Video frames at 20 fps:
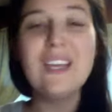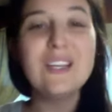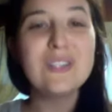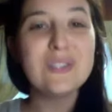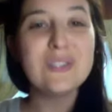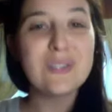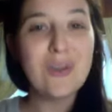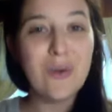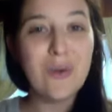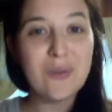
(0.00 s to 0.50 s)

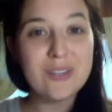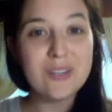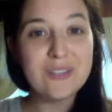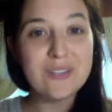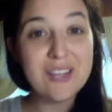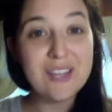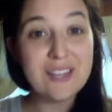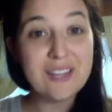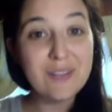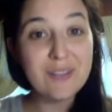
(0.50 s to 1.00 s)
So in
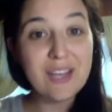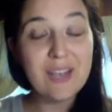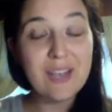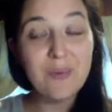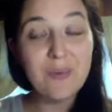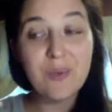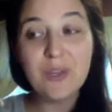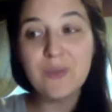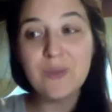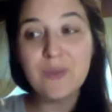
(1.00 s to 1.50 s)
Divine Love and Light,
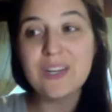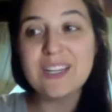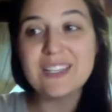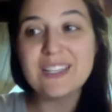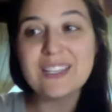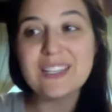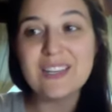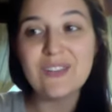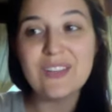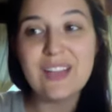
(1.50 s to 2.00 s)
we're going to run a
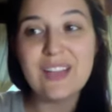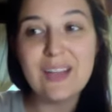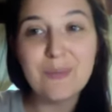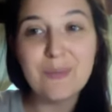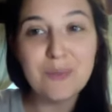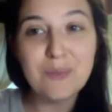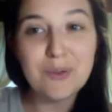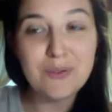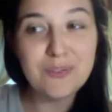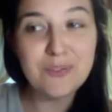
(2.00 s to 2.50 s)
Sacred Light
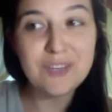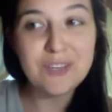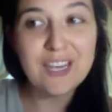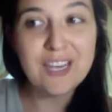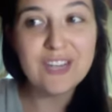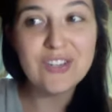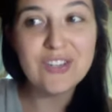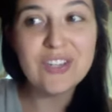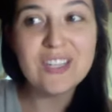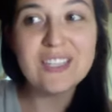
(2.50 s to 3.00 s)

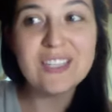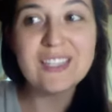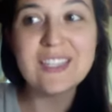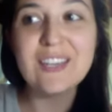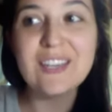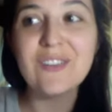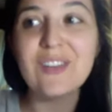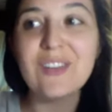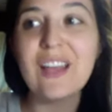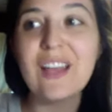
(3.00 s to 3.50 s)
Purification,
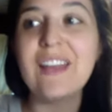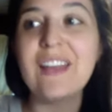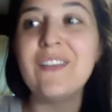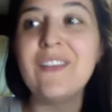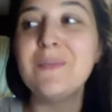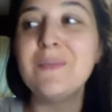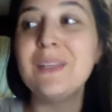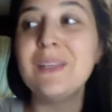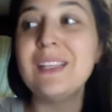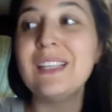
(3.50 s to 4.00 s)
Sacred Light
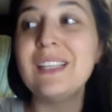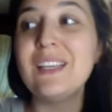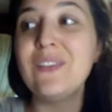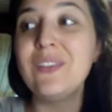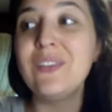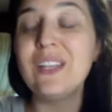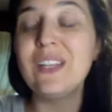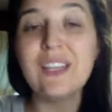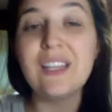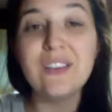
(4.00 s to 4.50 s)
Belief
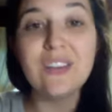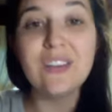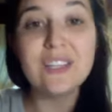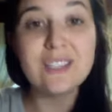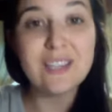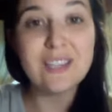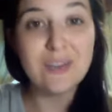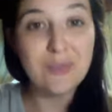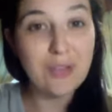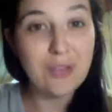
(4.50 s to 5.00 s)
Clearing,
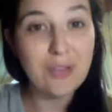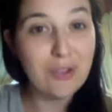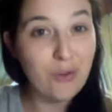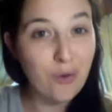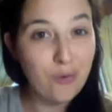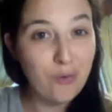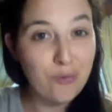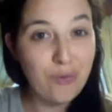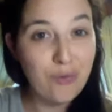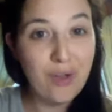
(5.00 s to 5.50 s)
Sacred Light
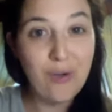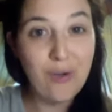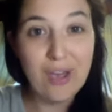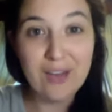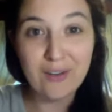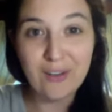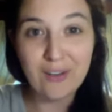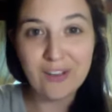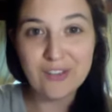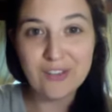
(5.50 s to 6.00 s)
Oath, Vow,
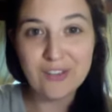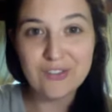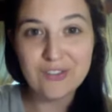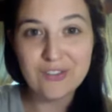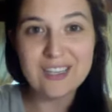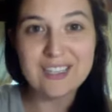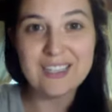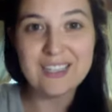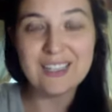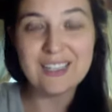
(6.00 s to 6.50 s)
and
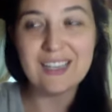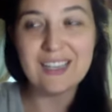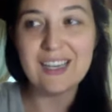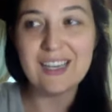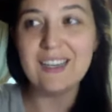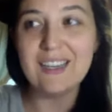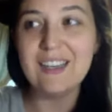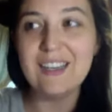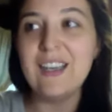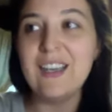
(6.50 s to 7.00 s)
Contract Healing.
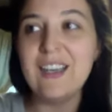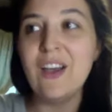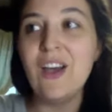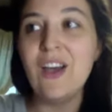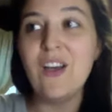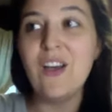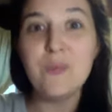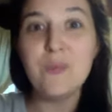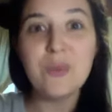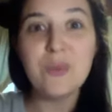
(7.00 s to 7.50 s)

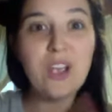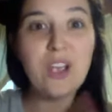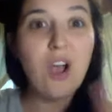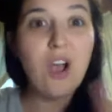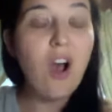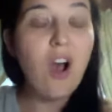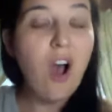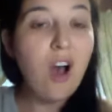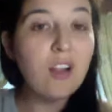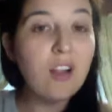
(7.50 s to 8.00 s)
Bringing
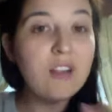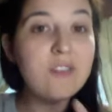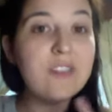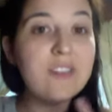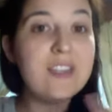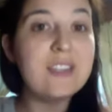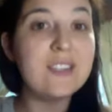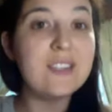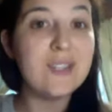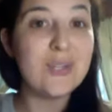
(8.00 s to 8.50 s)
all of
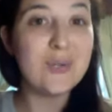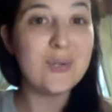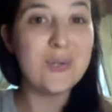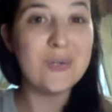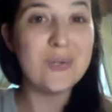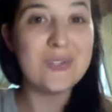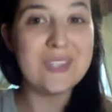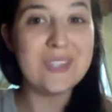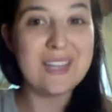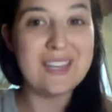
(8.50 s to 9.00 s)
these
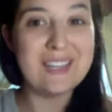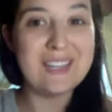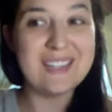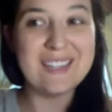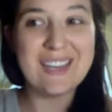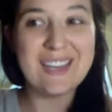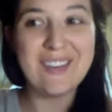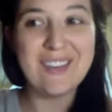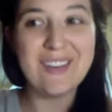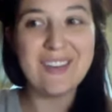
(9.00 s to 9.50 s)
tools in
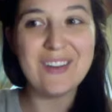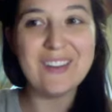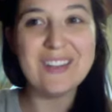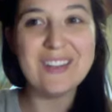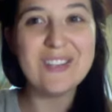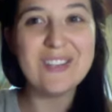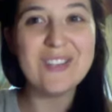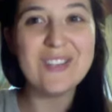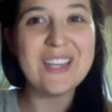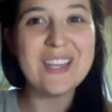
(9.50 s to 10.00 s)
together.
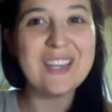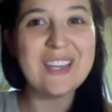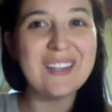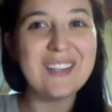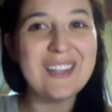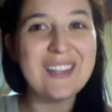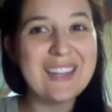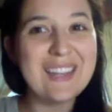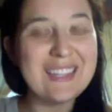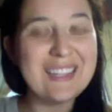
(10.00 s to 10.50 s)
These are
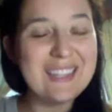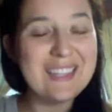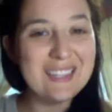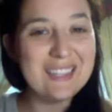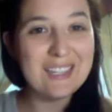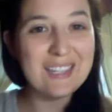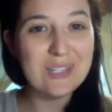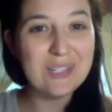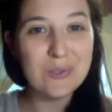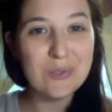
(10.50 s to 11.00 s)
Sacred Light
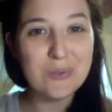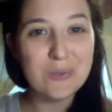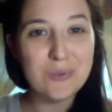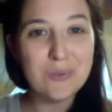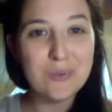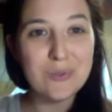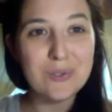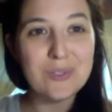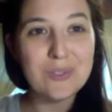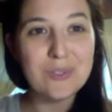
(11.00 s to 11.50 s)
Healing
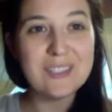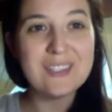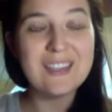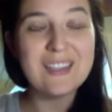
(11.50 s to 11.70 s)
tools.